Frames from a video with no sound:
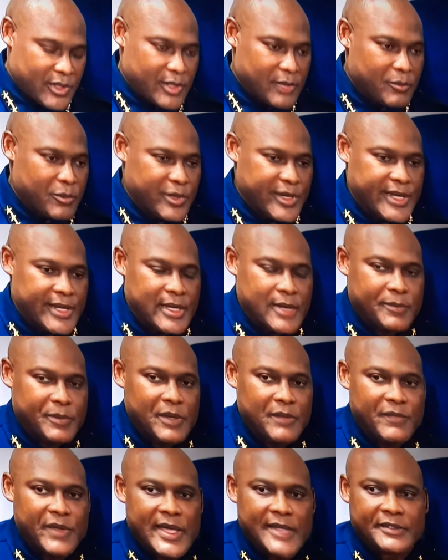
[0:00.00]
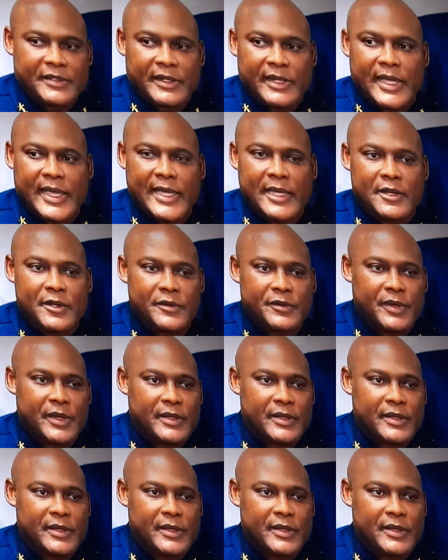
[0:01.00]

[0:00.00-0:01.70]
going to bring up the investigators,